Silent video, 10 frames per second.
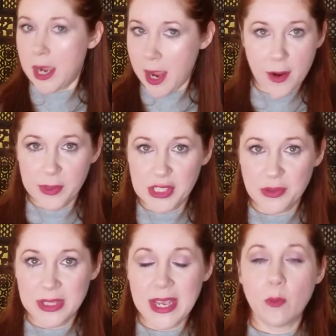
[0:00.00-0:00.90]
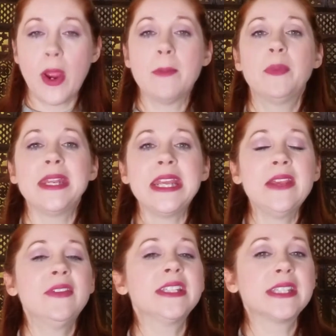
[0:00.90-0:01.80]
I always do it that way. But
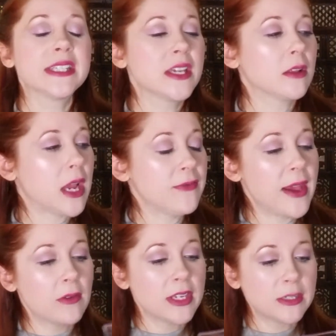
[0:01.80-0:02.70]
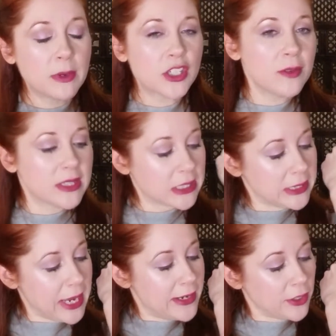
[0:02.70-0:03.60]
even still, I found, especially with the
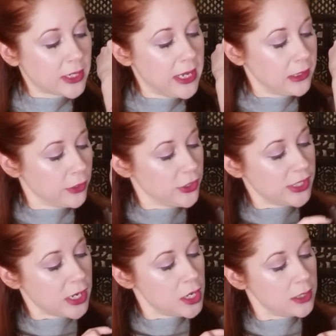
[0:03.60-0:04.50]
lighter colors,